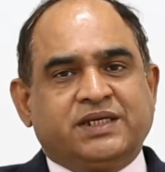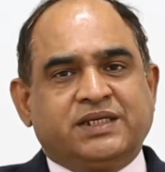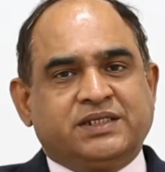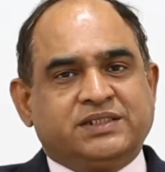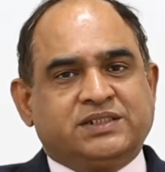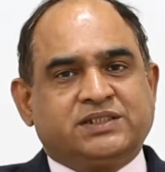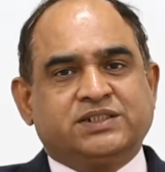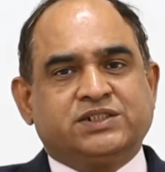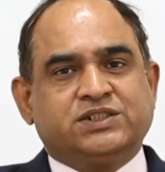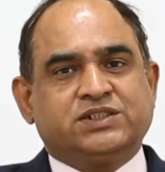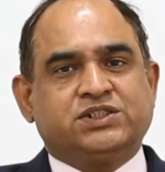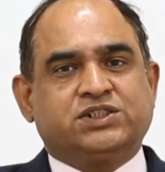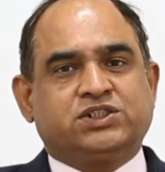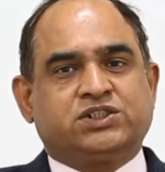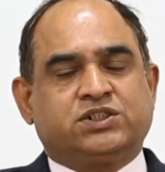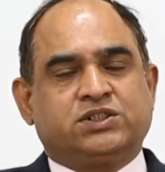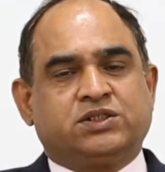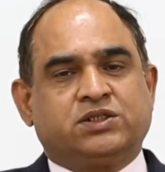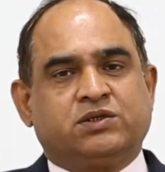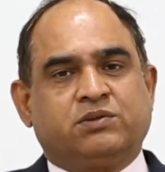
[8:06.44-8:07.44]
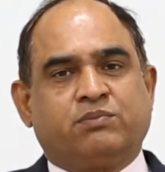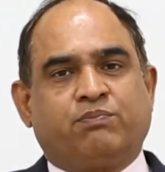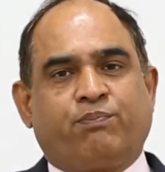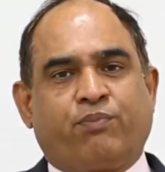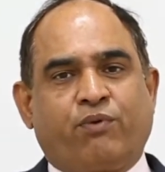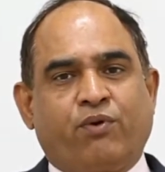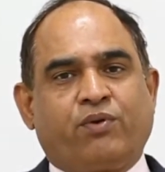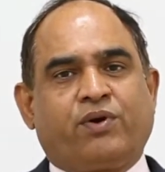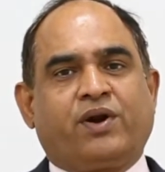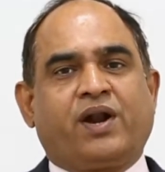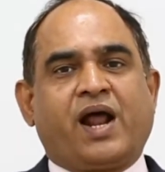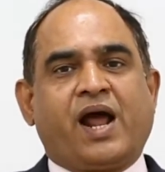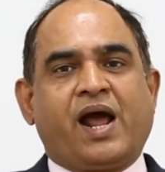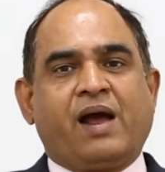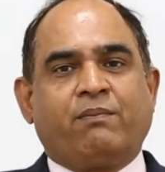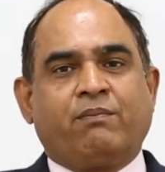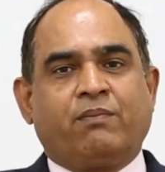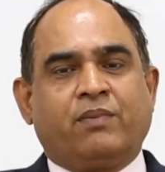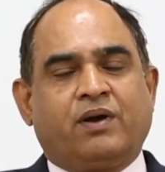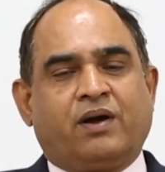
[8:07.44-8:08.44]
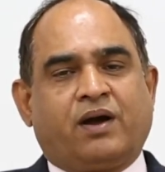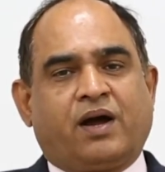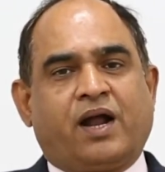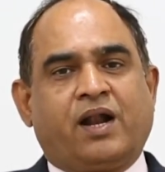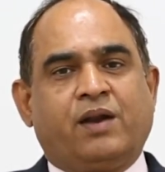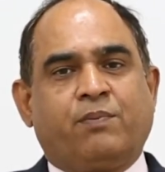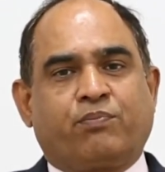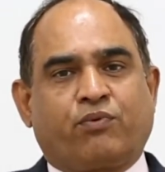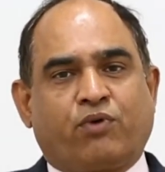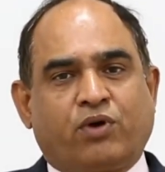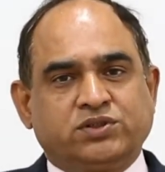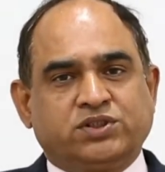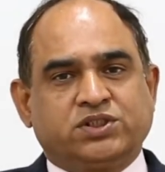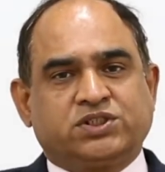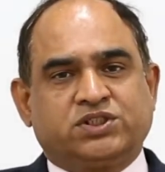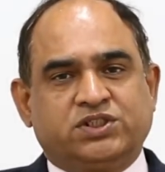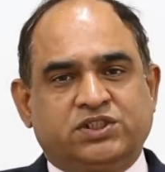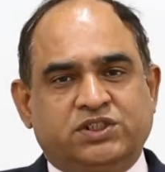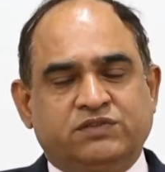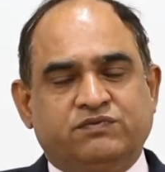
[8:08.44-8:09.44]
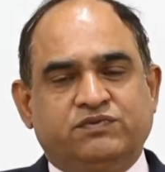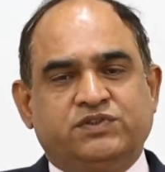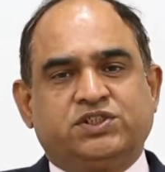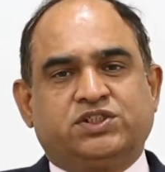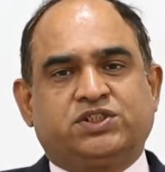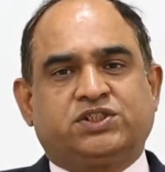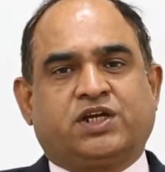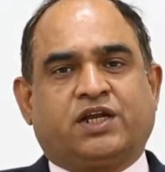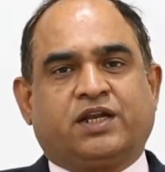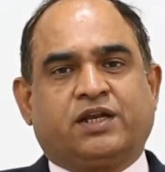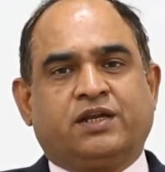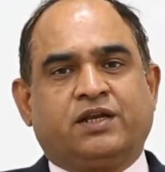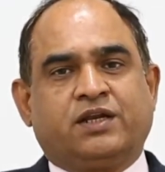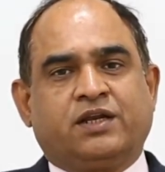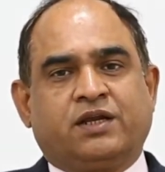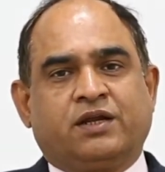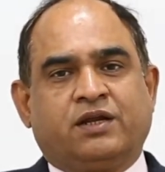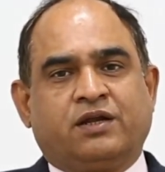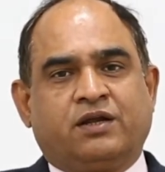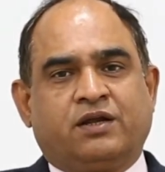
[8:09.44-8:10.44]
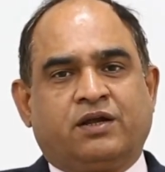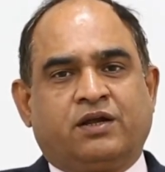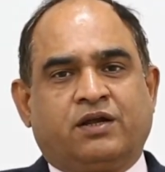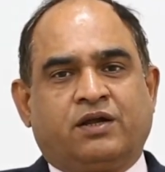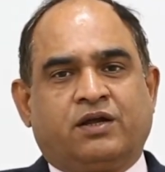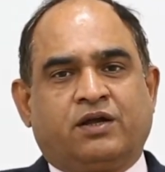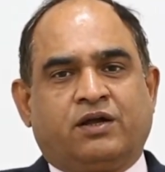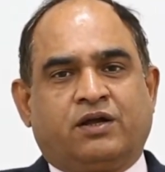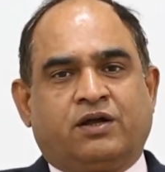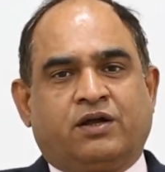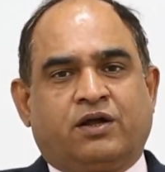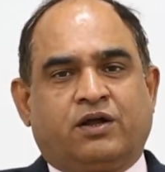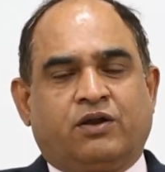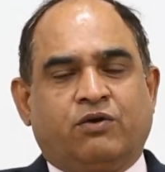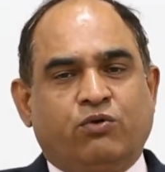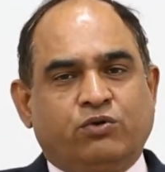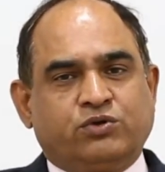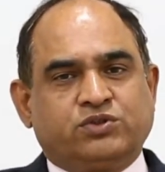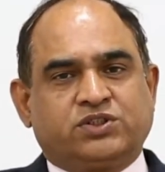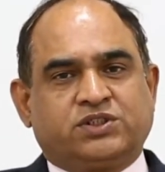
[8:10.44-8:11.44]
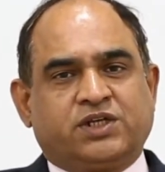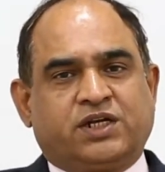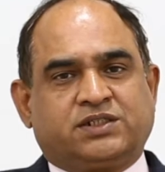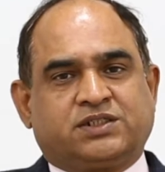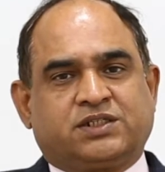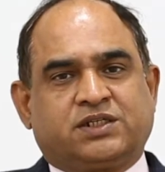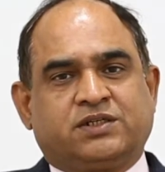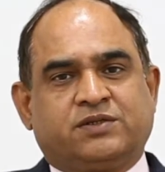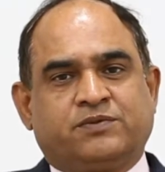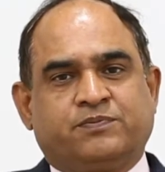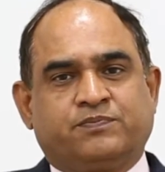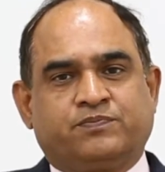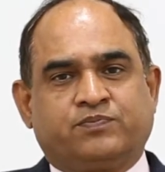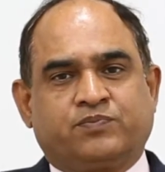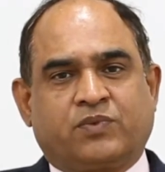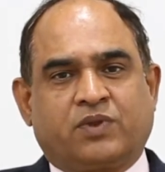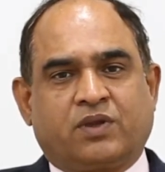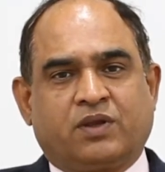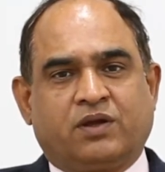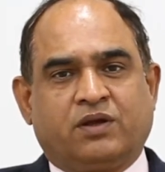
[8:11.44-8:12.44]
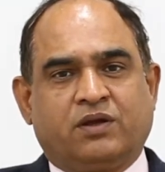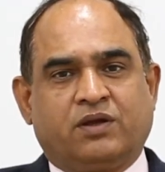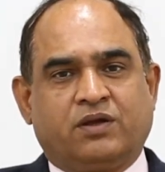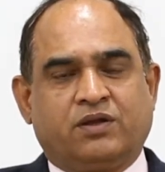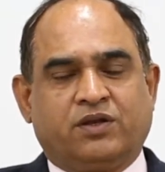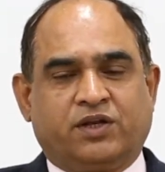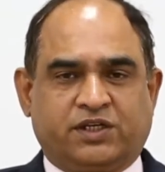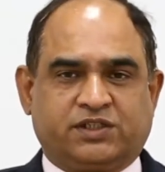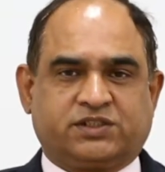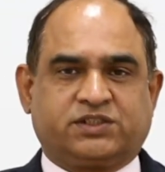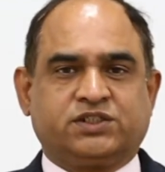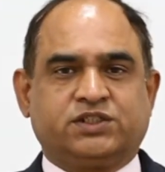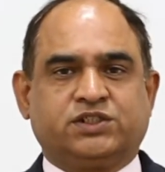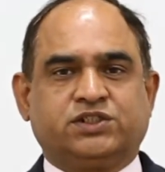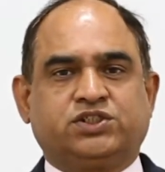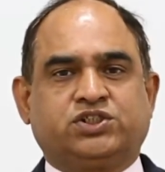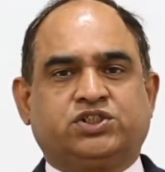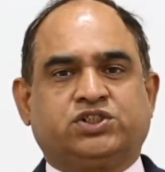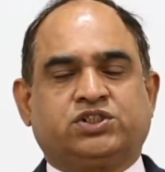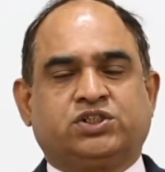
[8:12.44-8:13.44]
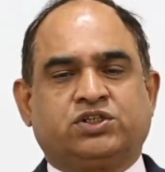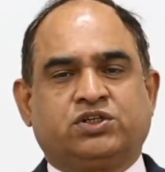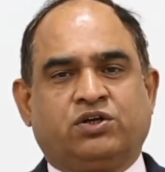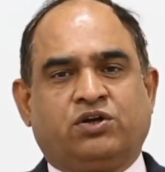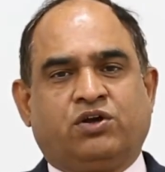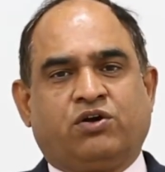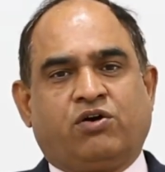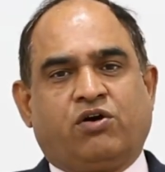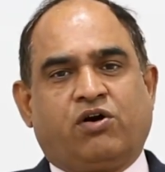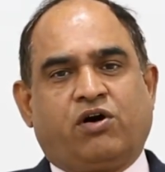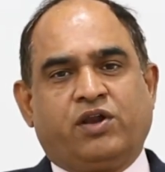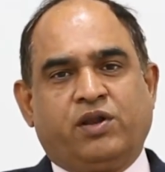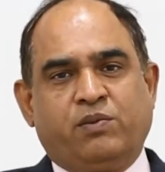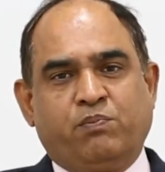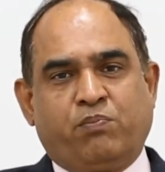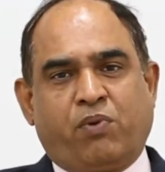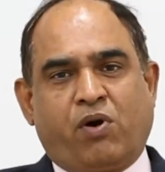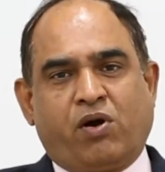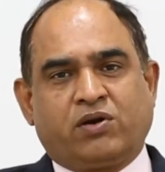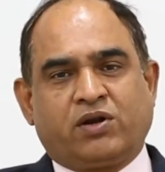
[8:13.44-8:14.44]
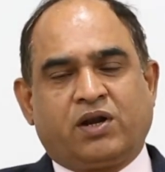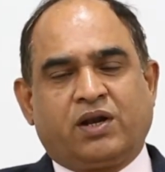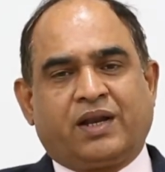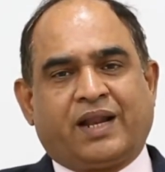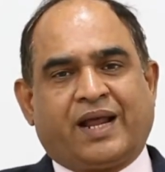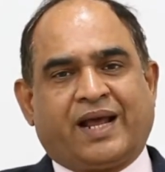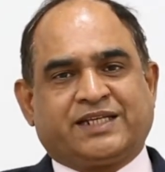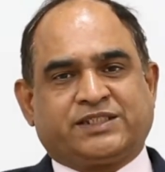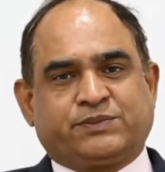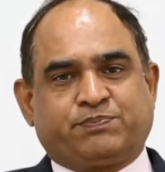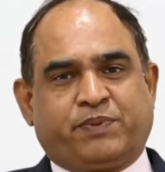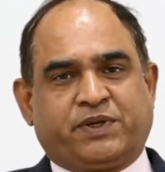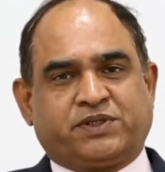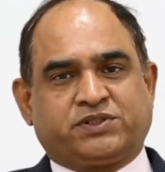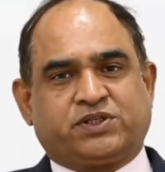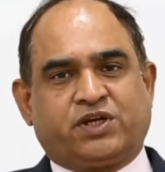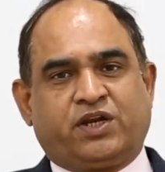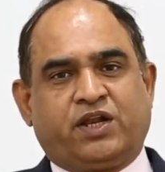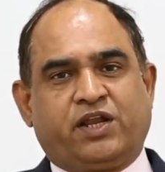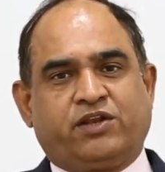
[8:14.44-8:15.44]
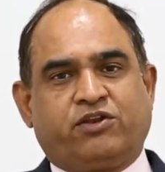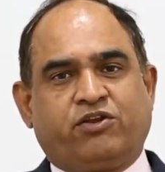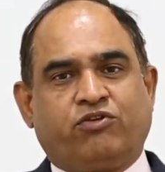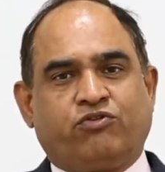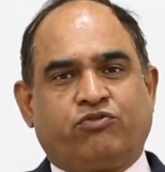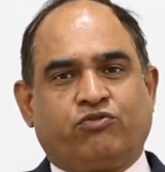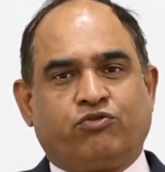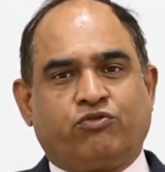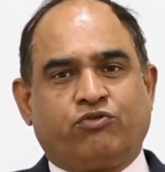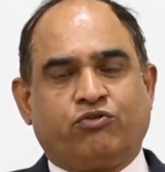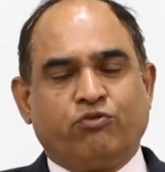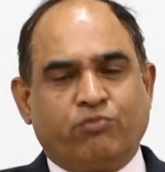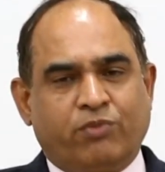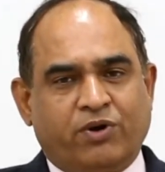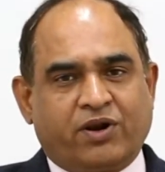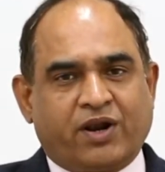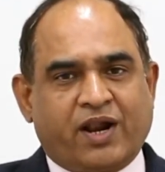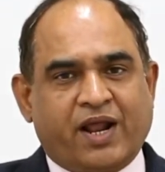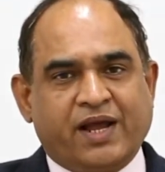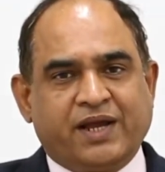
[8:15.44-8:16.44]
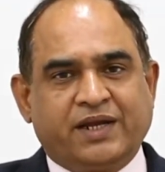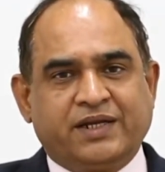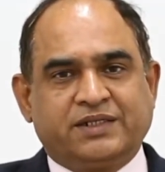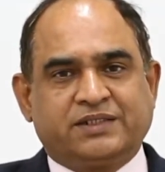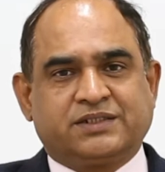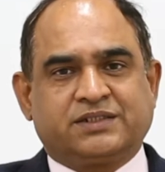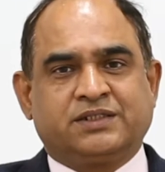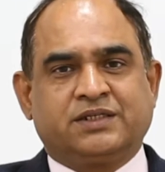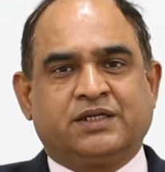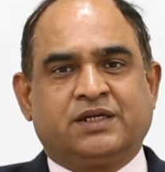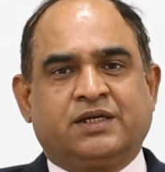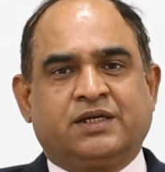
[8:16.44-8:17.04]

research program and projects division looks at research on important aspects relating to human rights